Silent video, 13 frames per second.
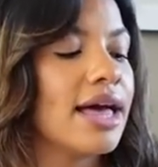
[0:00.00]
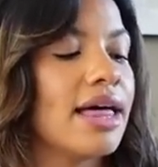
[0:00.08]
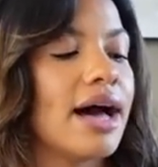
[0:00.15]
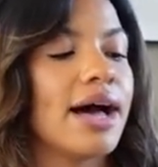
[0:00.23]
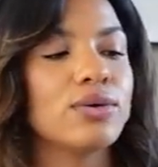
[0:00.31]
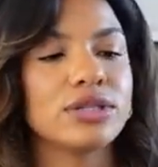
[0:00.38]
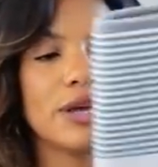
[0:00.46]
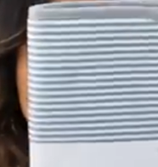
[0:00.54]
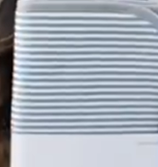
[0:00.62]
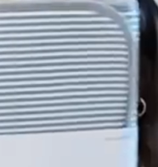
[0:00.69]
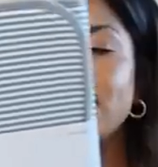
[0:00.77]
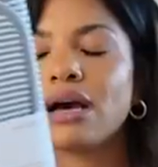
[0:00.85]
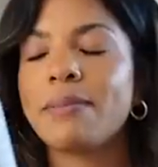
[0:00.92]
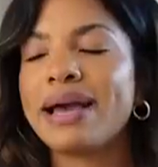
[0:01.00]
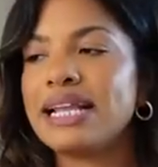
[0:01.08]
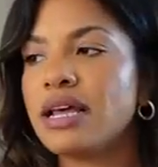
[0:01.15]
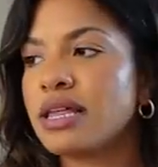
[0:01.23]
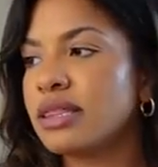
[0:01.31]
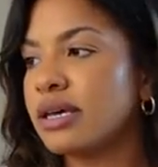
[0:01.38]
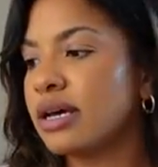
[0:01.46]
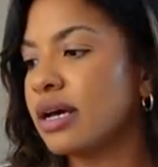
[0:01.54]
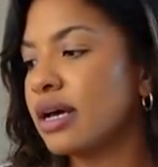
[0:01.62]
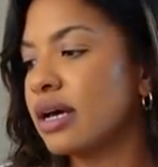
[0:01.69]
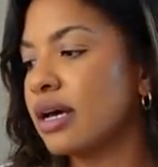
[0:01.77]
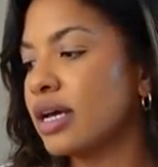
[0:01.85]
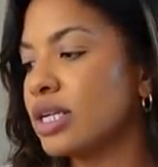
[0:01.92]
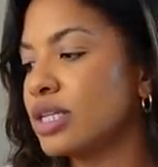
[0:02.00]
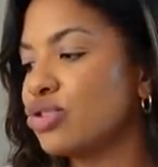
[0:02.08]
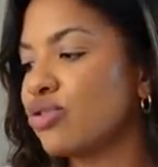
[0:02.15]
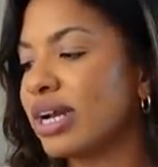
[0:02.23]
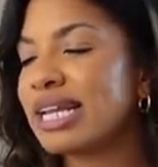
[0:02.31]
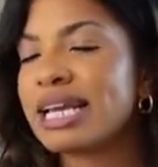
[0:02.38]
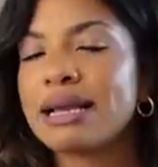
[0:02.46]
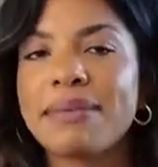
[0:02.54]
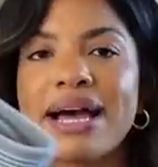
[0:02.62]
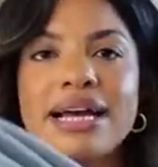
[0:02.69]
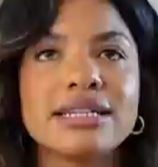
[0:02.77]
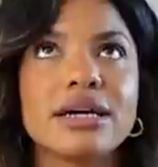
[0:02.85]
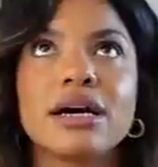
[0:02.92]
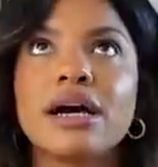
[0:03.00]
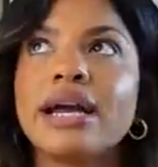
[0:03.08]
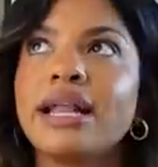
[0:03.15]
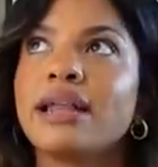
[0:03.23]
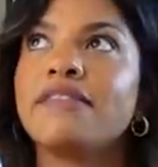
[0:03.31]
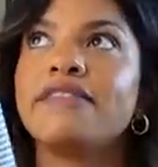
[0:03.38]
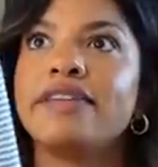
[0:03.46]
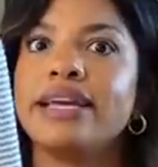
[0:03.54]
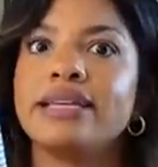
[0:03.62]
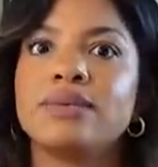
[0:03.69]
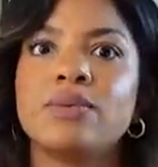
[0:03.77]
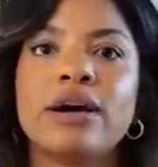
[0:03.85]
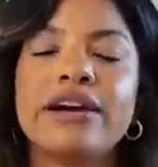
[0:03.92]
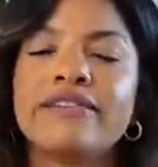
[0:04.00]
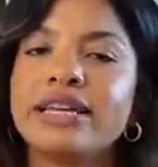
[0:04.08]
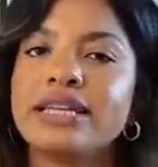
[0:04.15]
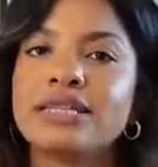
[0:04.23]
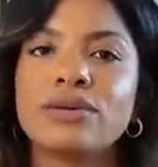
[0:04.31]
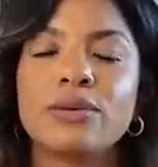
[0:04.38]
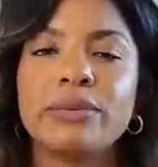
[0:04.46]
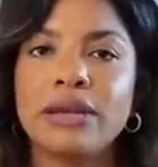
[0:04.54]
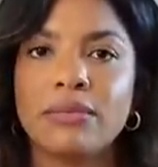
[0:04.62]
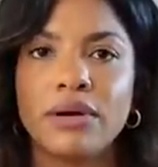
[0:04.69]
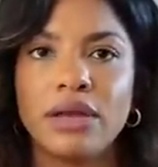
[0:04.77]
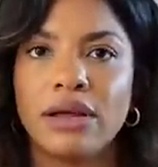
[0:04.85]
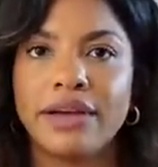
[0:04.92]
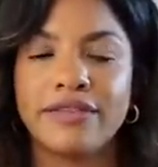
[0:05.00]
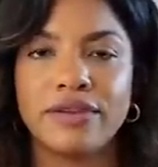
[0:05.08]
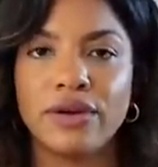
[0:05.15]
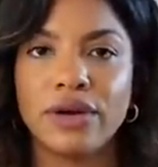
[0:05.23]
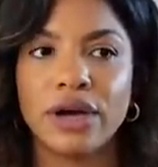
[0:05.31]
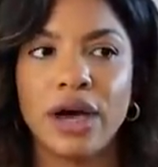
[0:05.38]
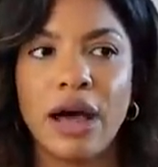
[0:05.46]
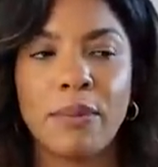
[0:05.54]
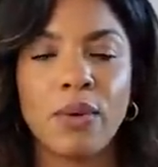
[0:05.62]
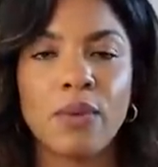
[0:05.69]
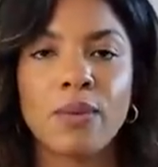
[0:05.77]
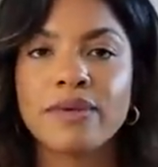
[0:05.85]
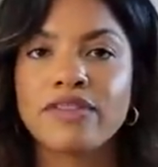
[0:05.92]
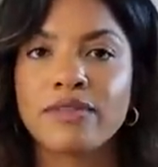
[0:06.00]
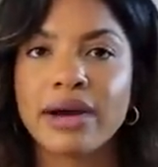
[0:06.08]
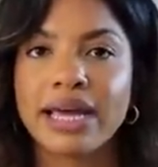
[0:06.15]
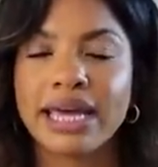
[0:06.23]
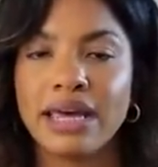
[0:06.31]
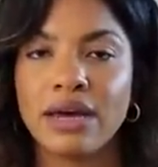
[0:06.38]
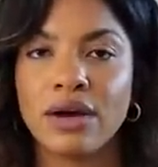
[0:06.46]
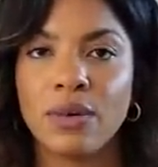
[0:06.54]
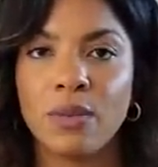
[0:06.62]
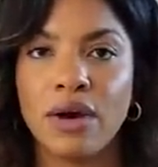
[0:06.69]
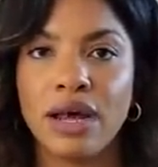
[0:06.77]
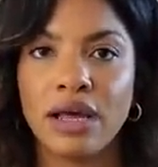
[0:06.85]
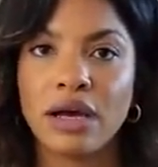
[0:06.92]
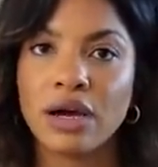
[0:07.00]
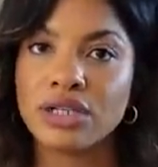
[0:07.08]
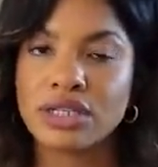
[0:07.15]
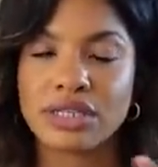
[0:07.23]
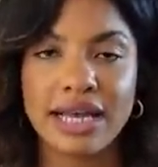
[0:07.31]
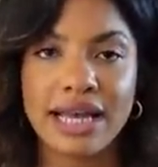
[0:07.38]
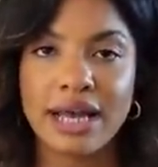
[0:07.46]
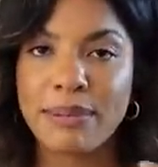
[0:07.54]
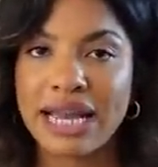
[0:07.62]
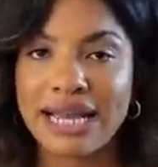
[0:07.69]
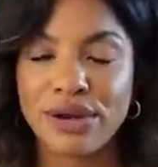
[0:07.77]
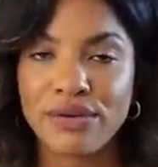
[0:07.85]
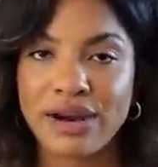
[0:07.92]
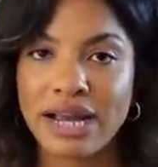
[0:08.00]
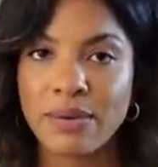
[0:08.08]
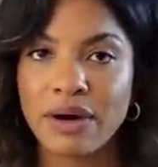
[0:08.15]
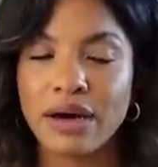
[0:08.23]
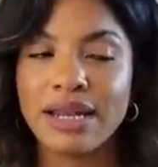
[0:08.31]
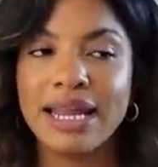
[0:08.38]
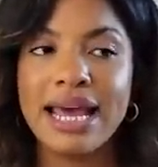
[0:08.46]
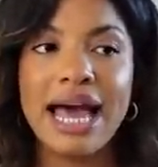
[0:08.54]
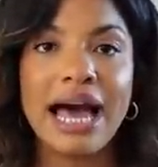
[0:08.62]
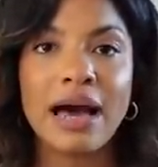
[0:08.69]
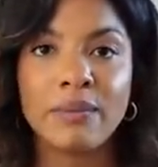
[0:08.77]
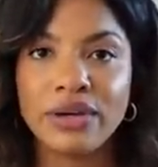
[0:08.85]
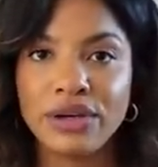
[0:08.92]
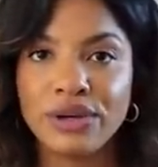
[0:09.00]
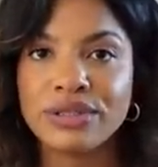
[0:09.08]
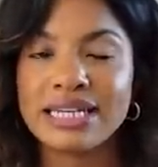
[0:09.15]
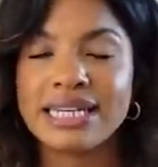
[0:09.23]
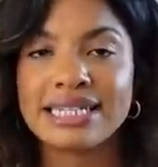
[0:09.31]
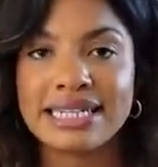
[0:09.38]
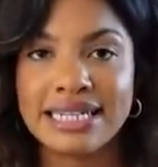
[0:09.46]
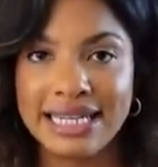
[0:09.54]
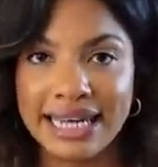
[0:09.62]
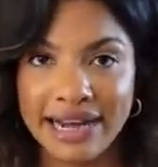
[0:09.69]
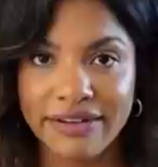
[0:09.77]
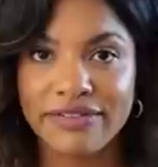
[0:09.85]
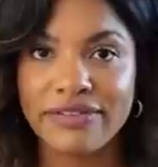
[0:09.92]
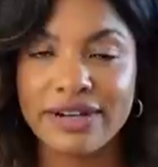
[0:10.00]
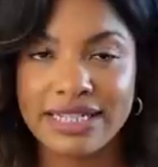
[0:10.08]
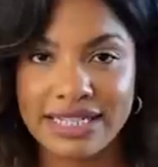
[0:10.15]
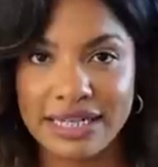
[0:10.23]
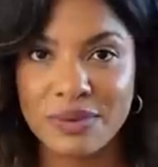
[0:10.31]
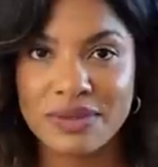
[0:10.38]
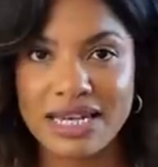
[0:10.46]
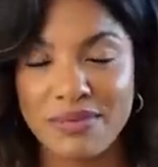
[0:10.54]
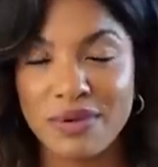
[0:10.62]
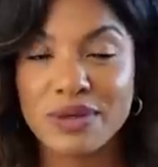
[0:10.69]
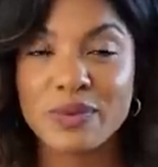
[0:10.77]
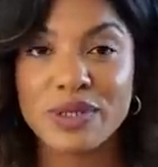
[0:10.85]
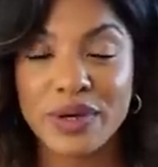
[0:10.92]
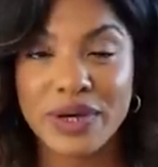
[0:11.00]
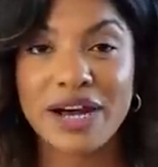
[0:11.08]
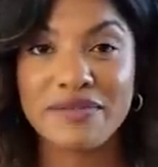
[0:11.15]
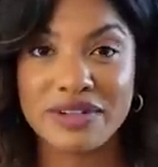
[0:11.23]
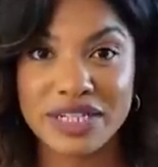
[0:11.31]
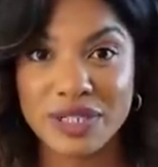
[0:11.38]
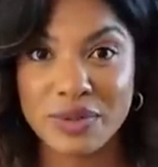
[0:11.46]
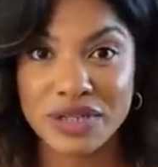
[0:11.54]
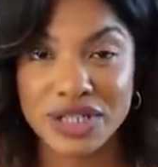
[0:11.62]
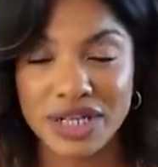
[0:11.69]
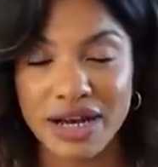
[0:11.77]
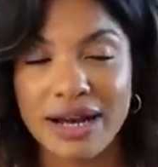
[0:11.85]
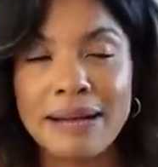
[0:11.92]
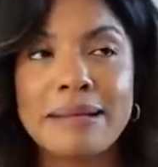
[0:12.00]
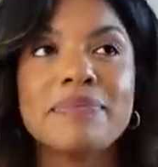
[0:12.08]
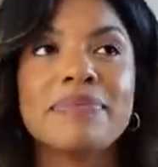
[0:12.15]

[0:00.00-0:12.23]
I also picked up another draining mat. I love these. Why have these not been in my life longer? I bought one from IKEA a while ago, just like a plain grey one, and we use it nearly every single day because we don't have a dishwasher.